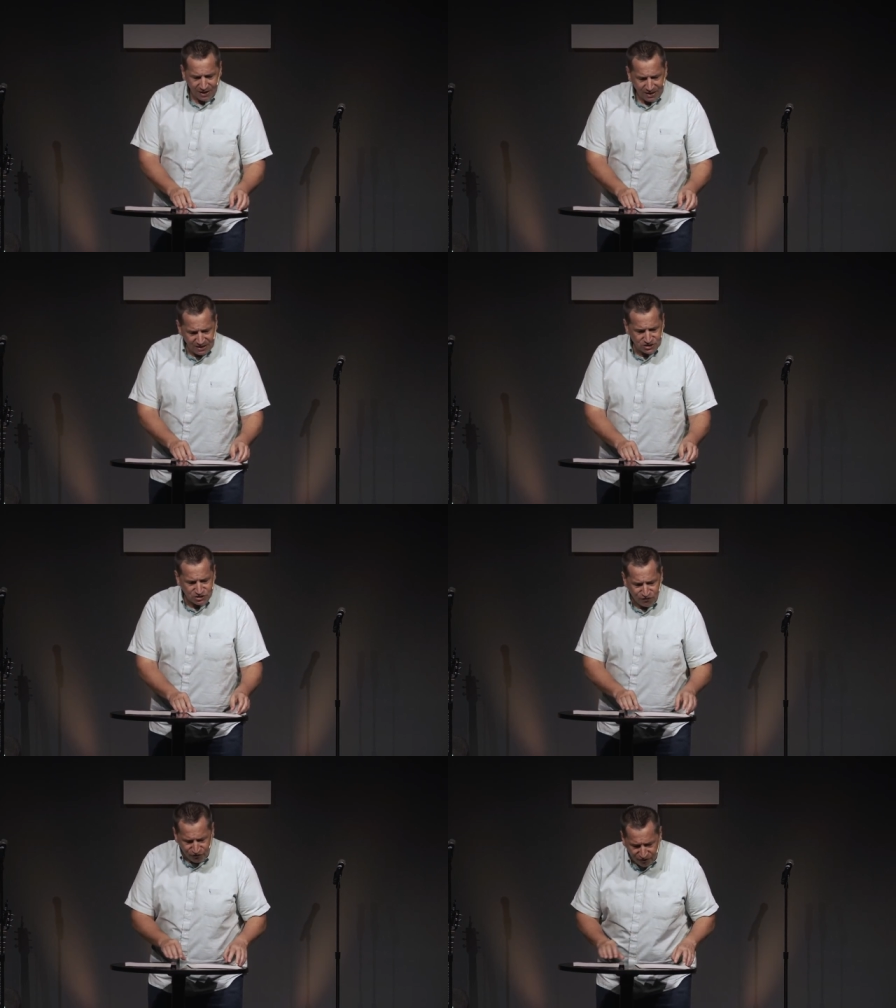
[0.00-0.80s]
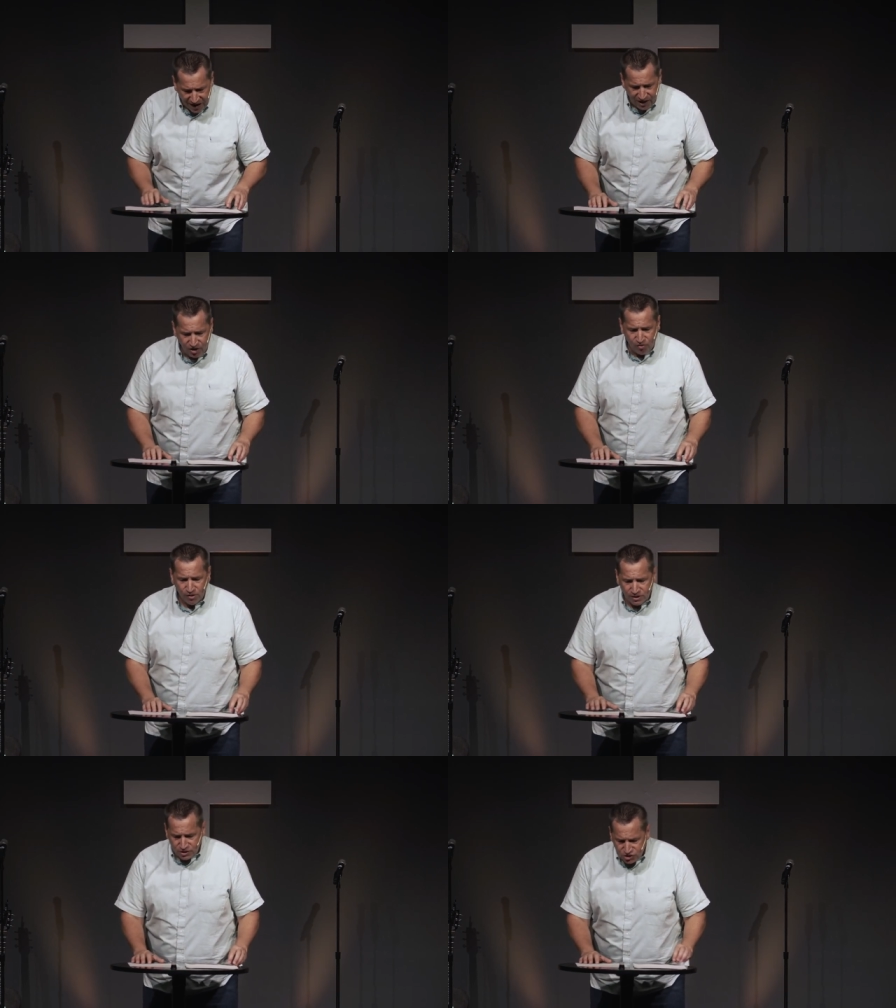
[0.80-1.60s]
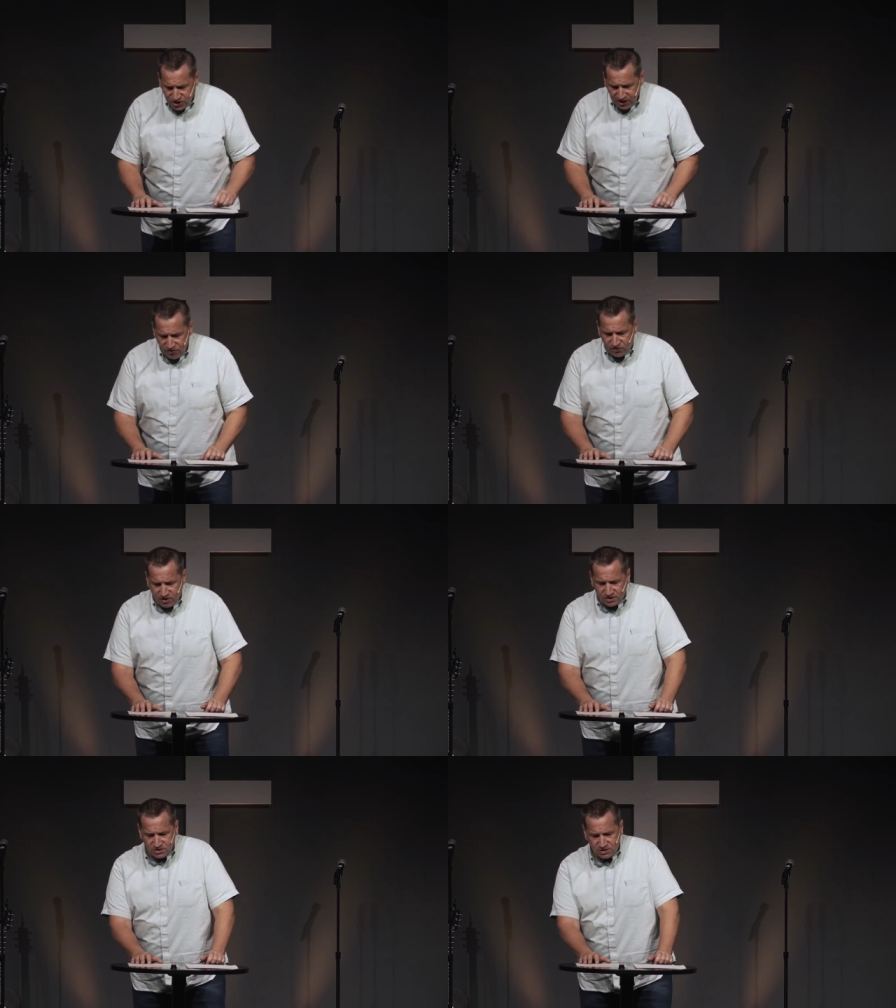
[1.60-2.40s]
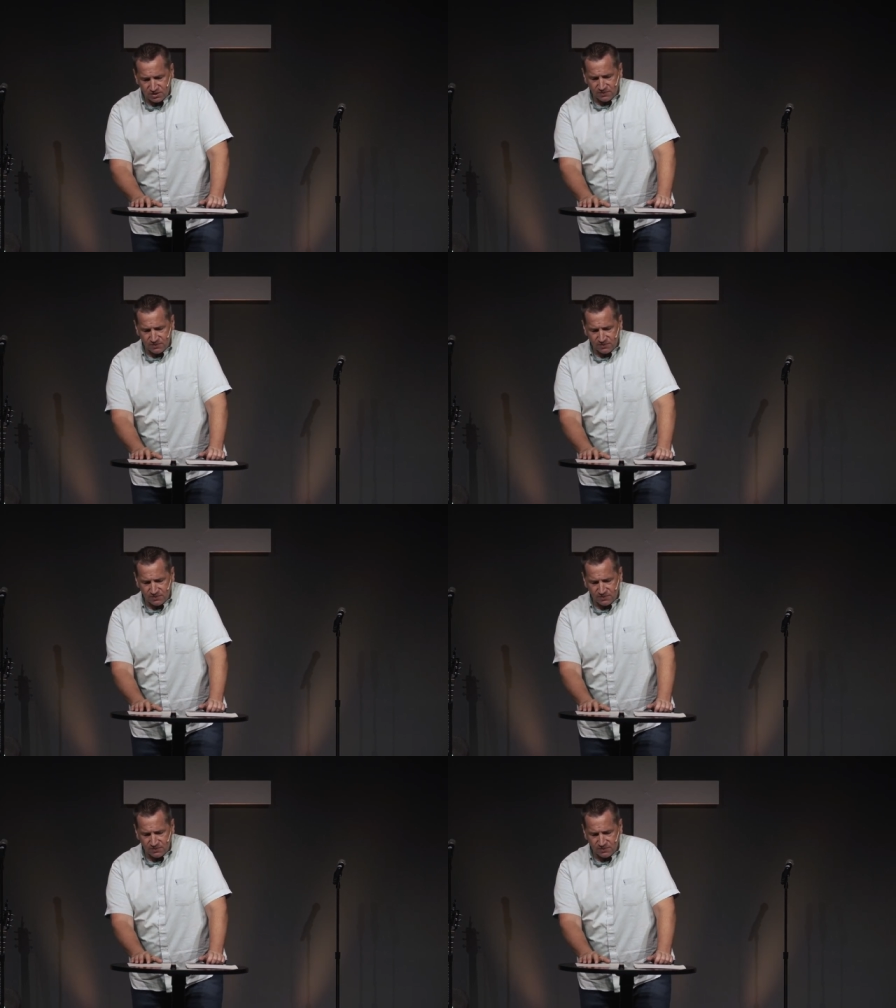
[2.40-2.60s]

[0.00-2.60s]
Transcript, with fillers: is to follow Jesus.